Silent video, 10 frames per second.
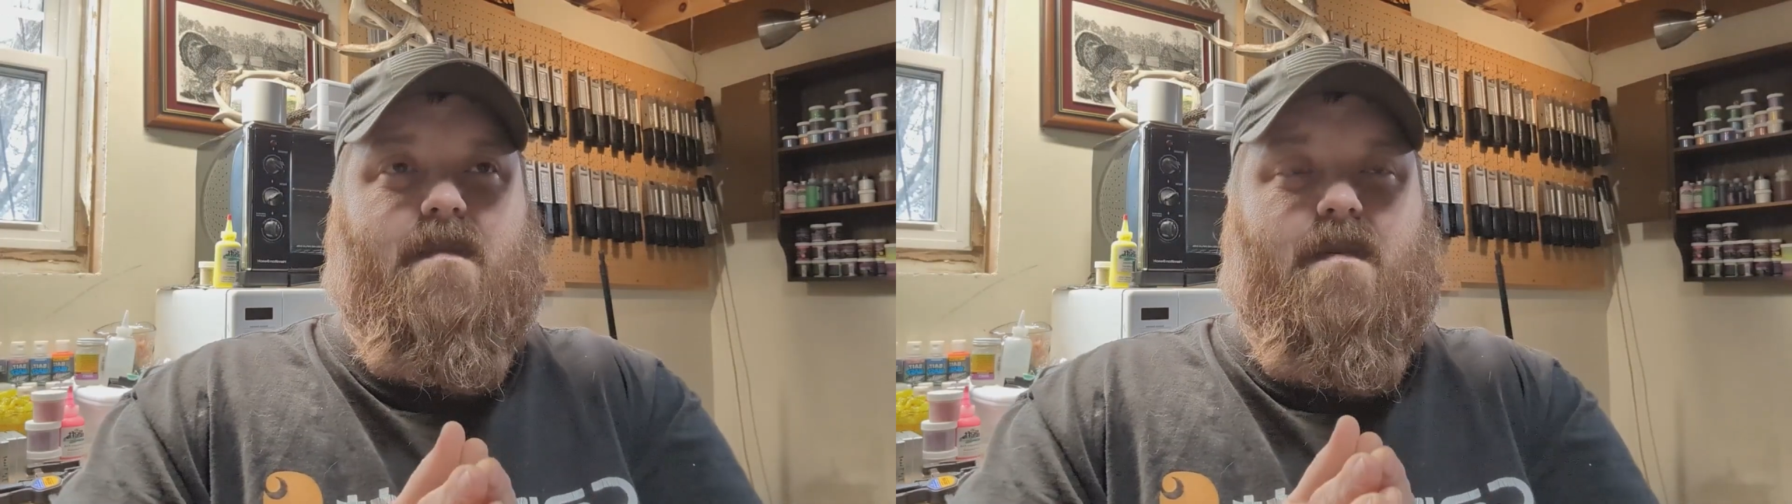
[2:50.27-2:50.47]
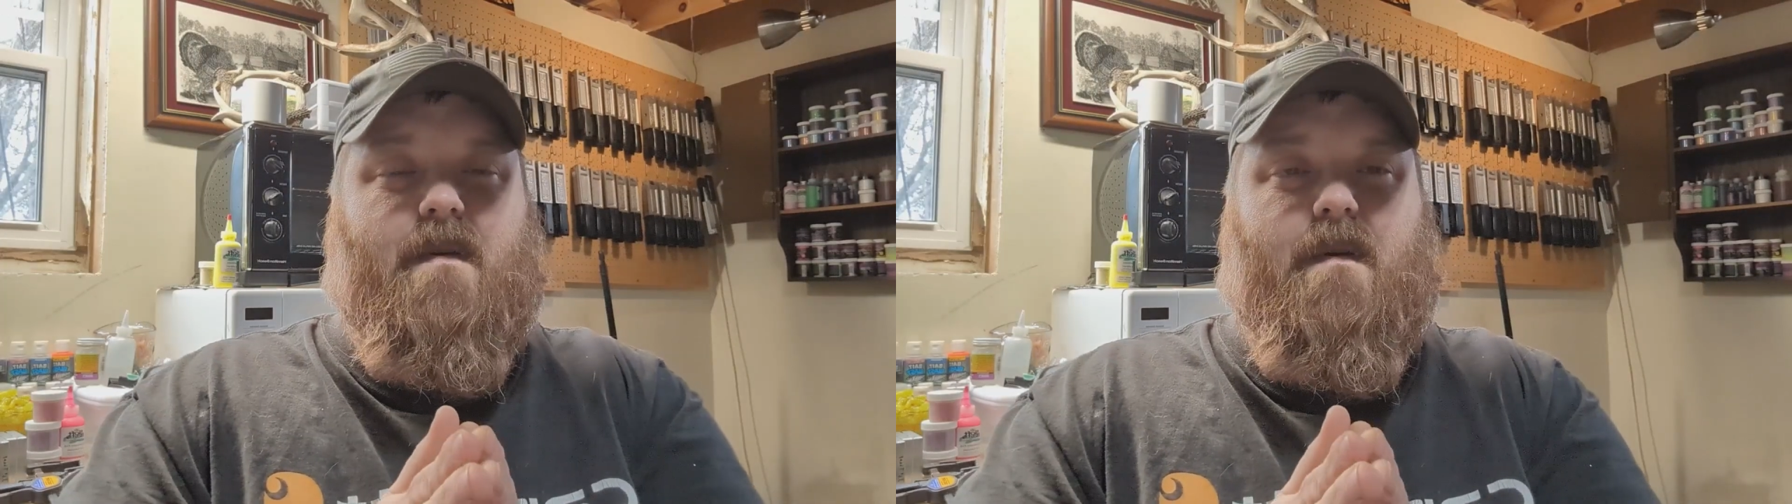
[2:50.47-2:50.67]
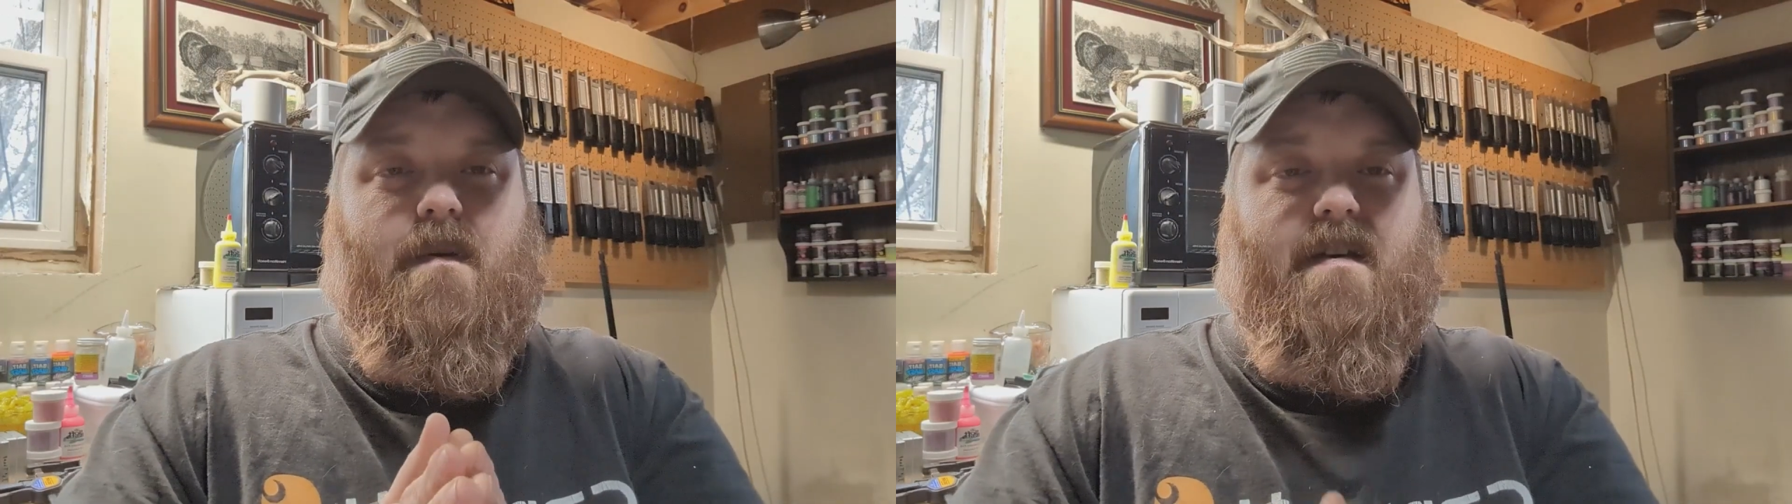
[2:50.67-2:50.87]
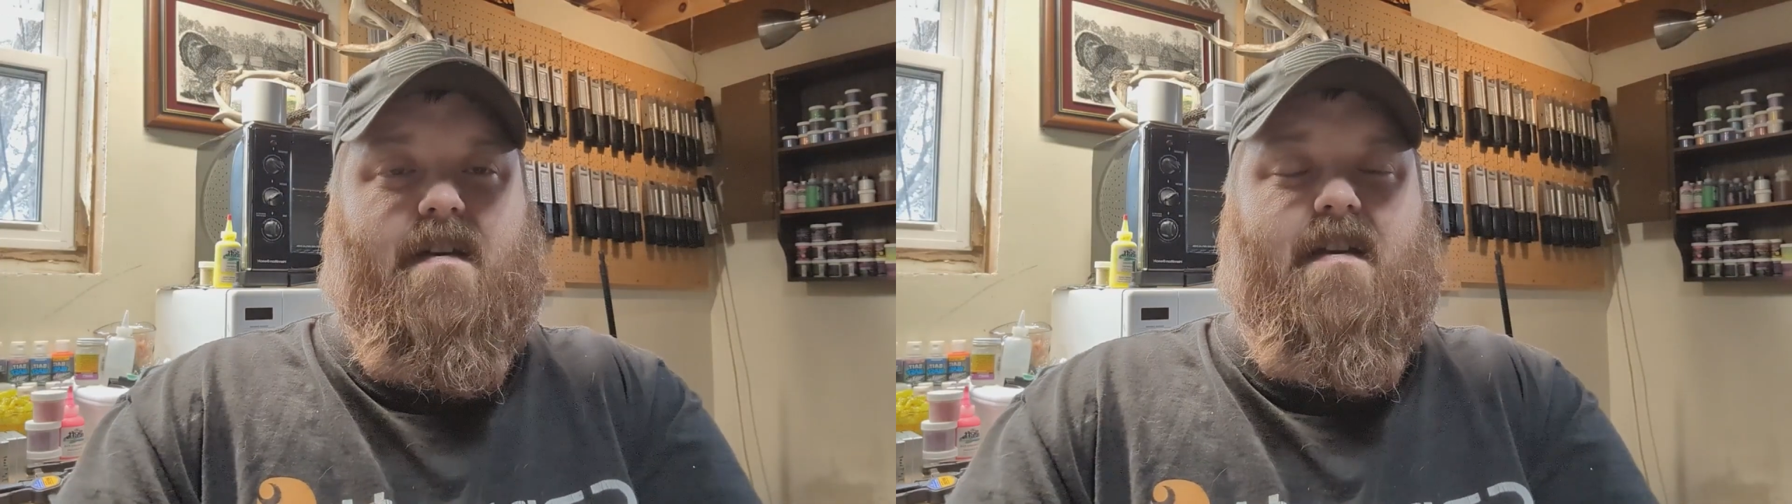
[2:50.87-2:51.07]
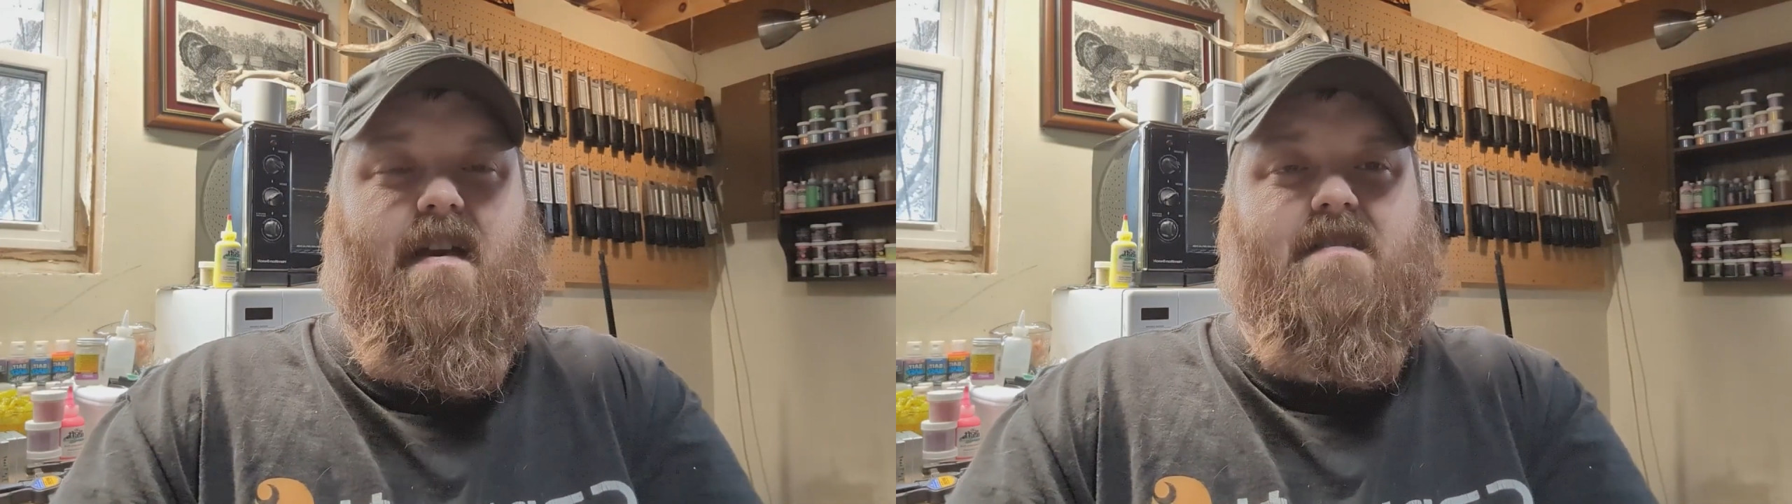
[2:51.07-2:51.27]
who
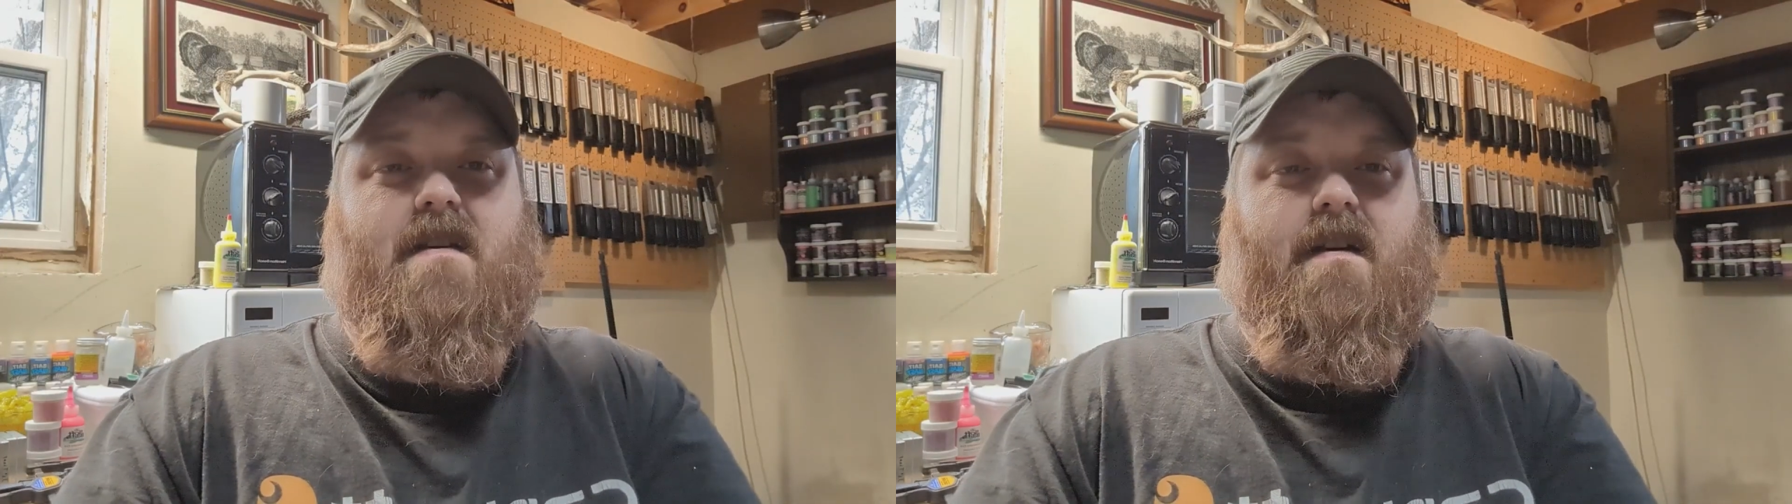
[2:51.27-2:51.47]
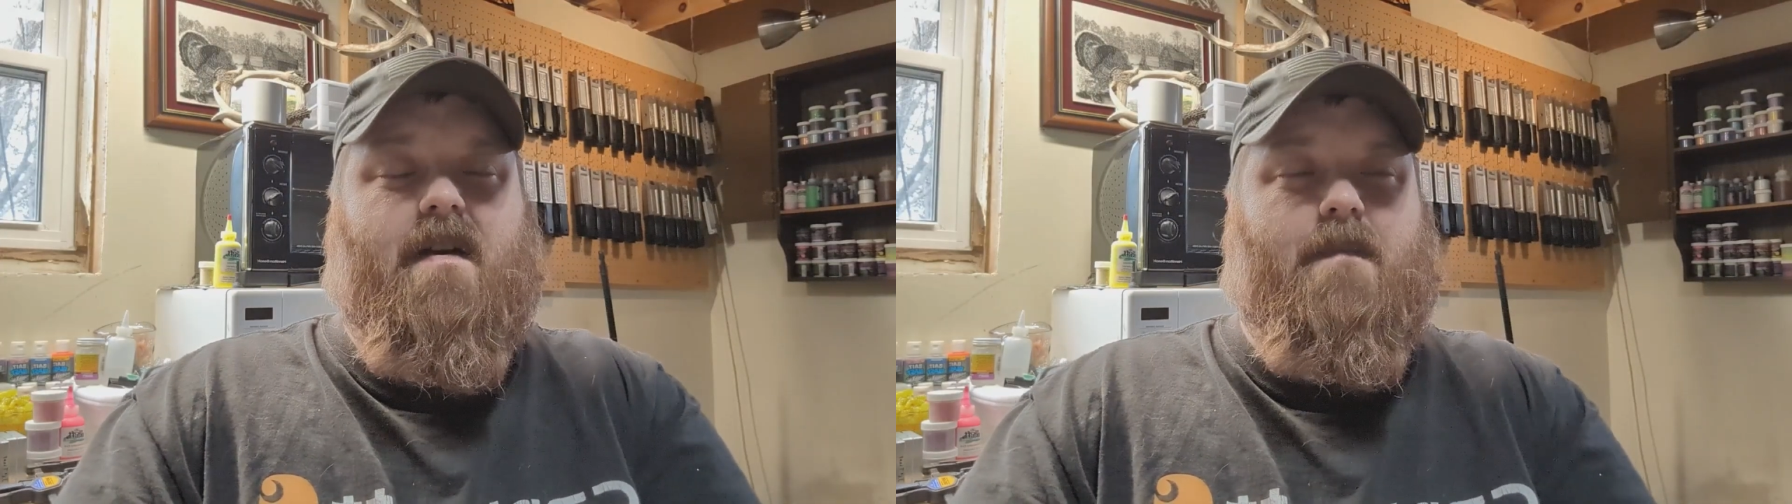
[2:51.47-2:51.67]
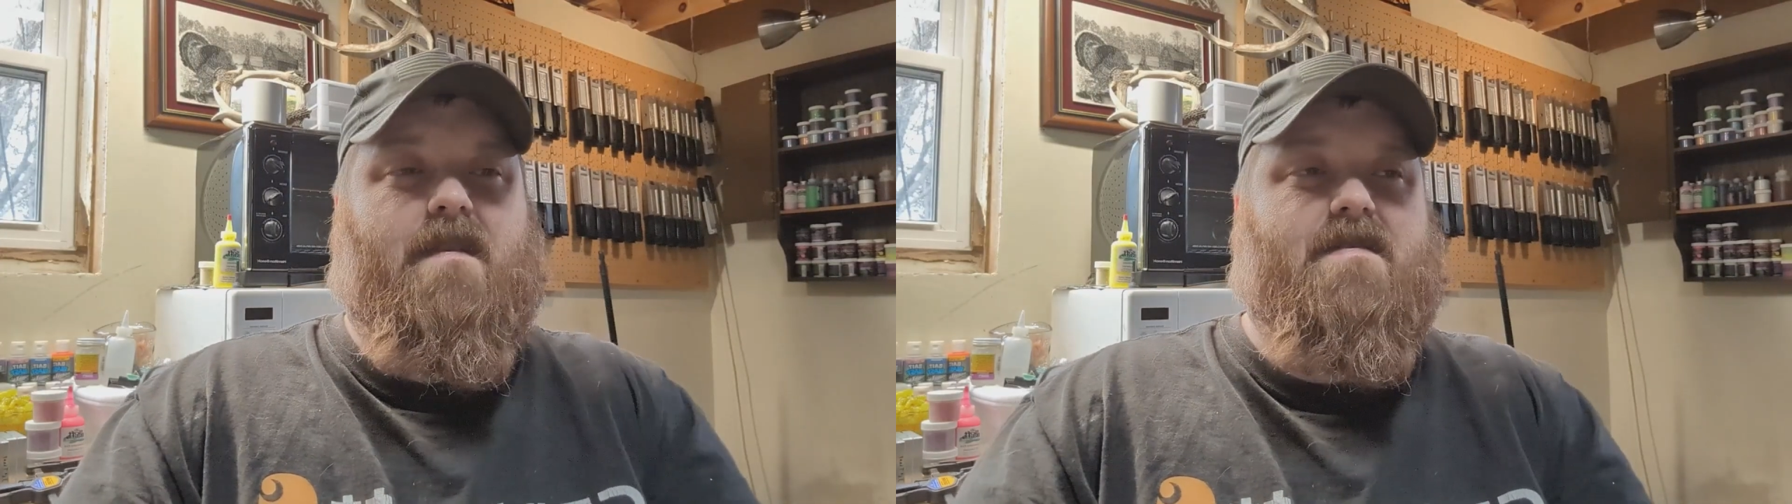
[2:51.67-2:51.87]
gets hung up